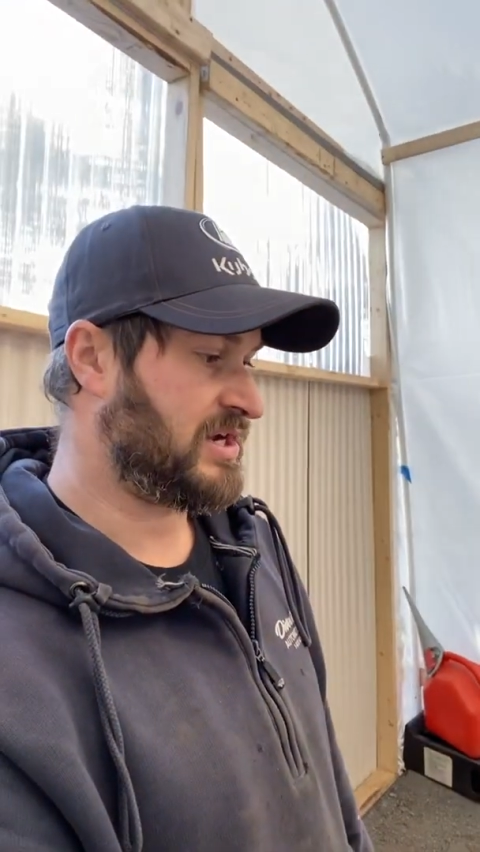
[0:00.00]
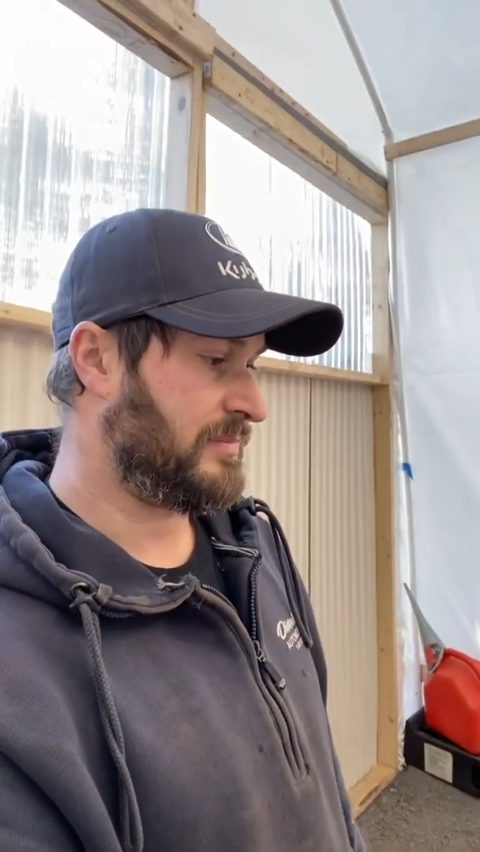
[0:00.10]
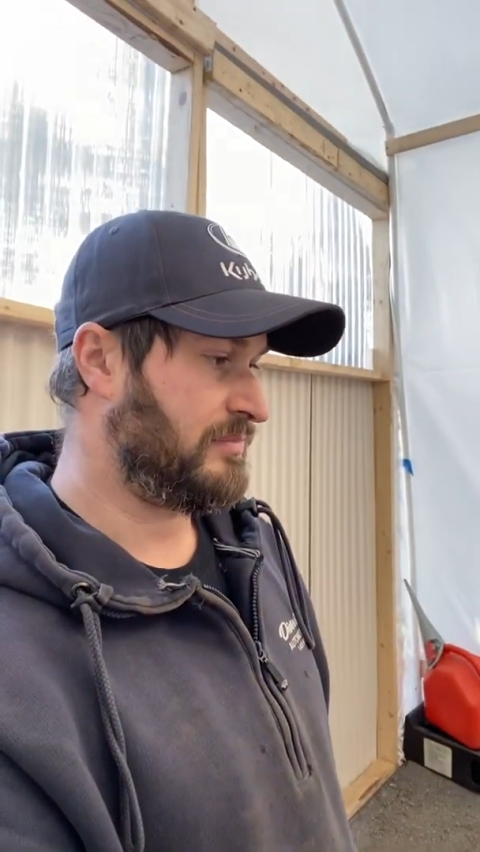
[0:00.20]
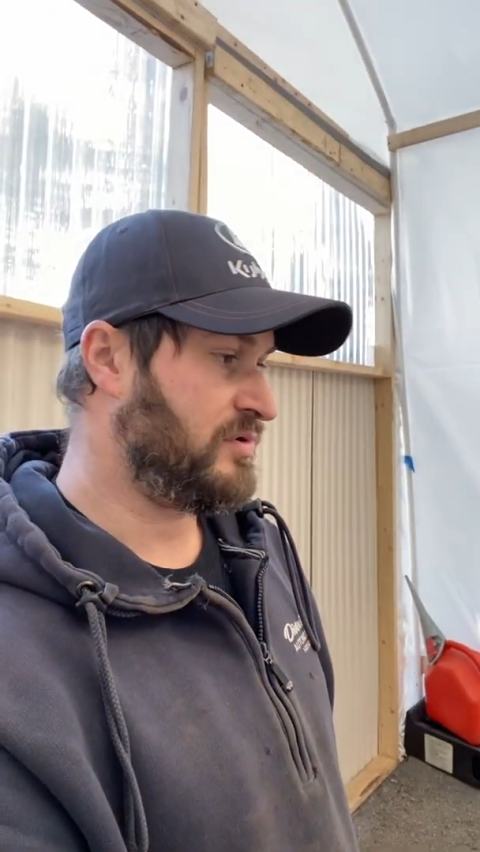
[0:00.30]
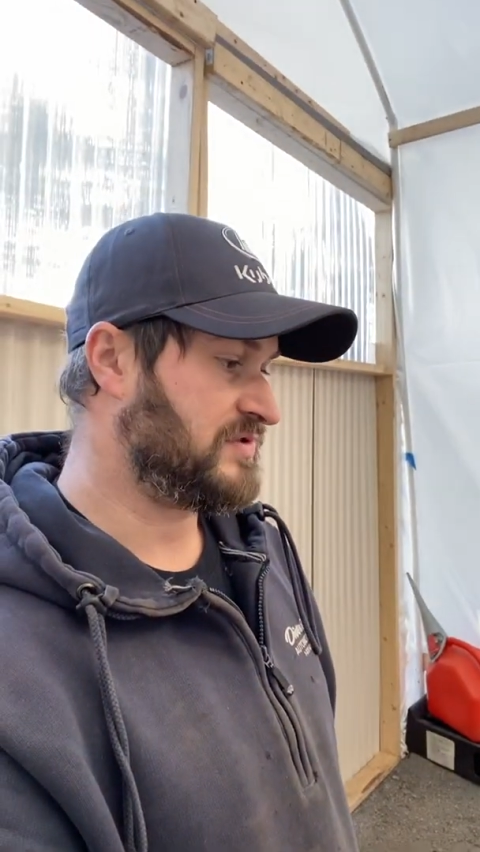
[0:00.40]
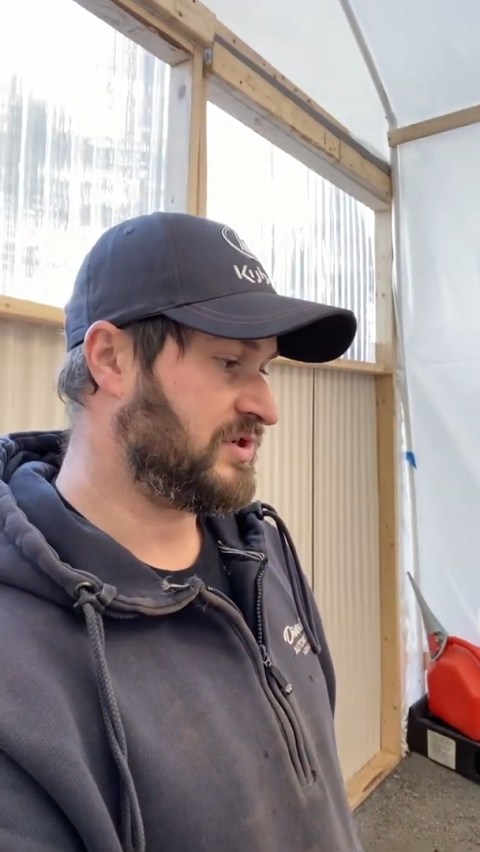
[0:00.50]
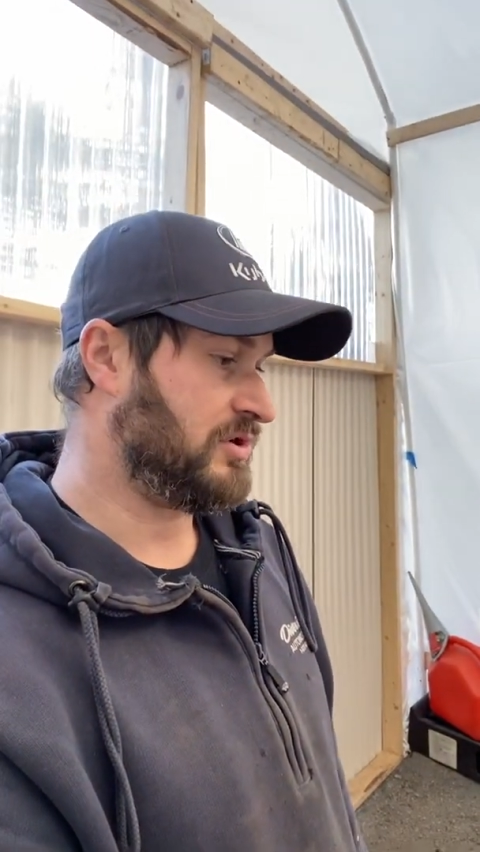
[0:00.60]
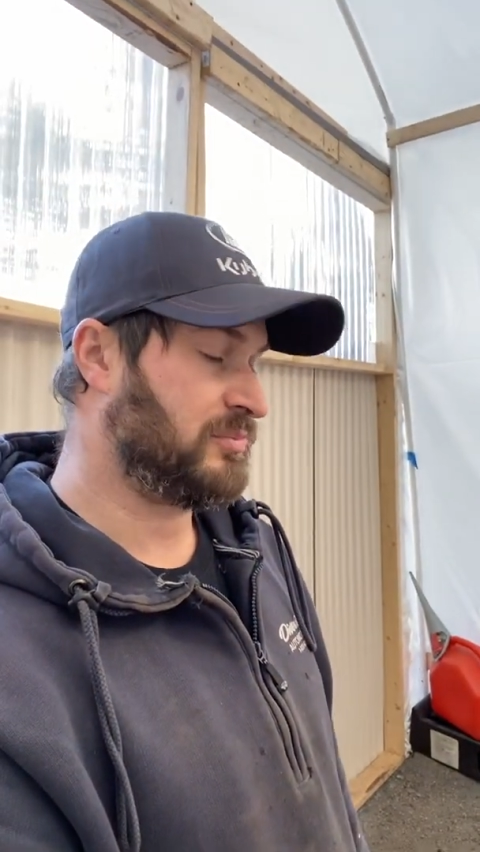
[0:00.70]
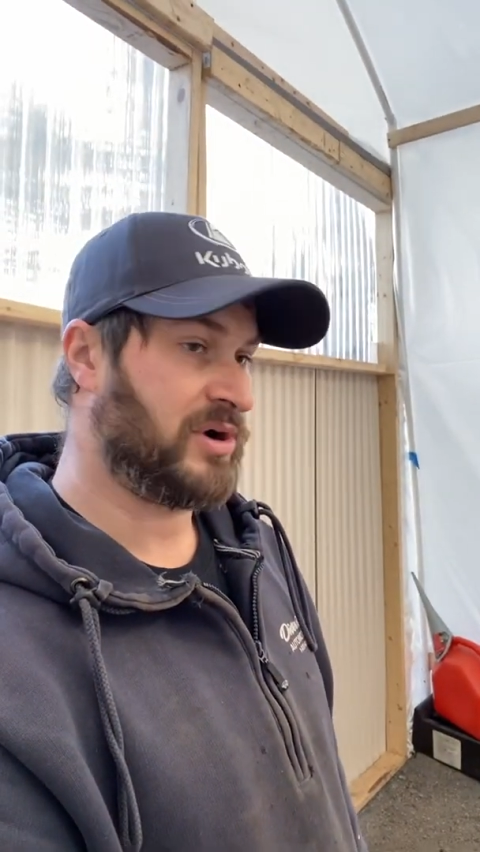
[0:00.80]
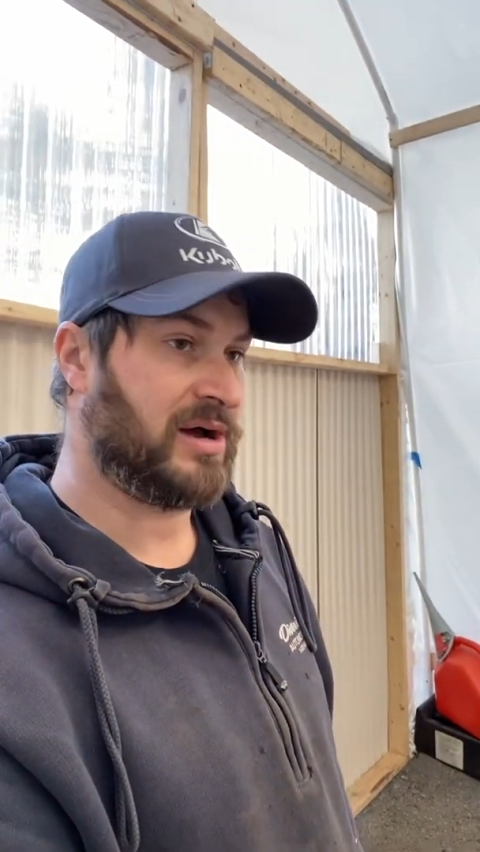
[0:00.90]
up and moves it
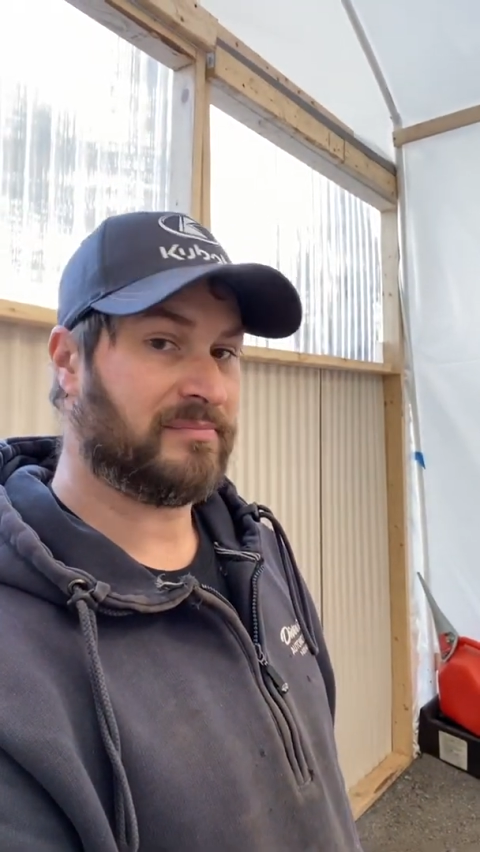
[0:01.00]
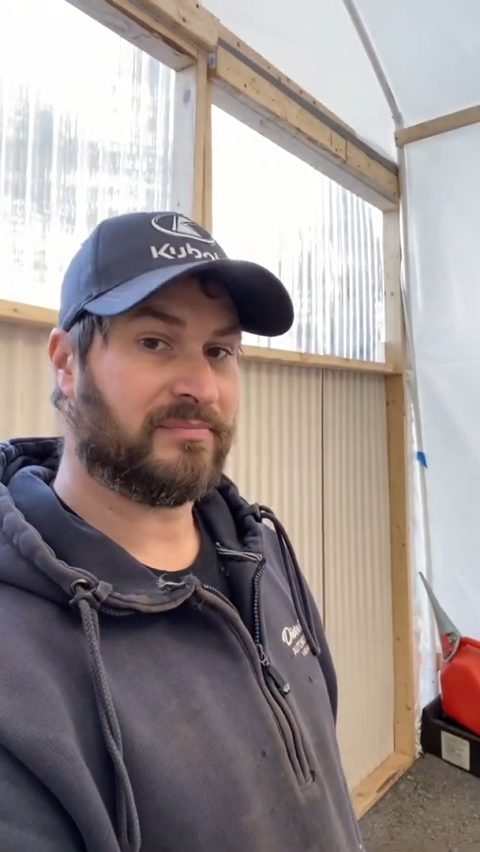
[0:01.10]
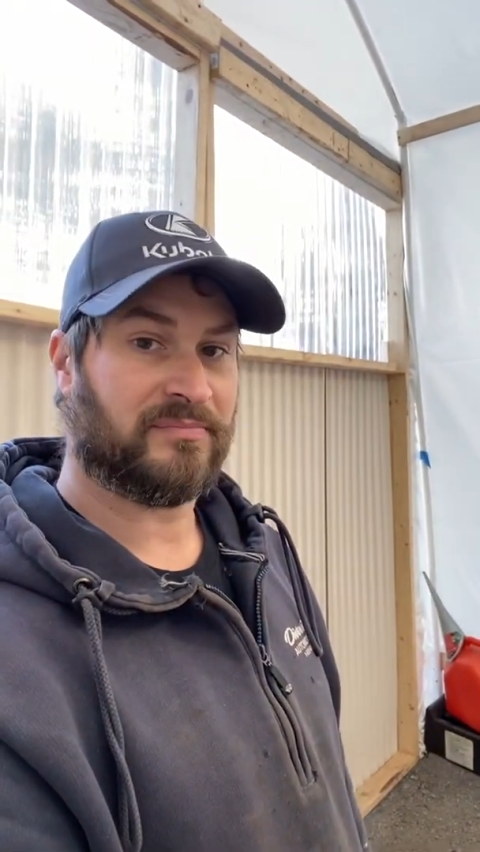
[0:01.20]
no problem.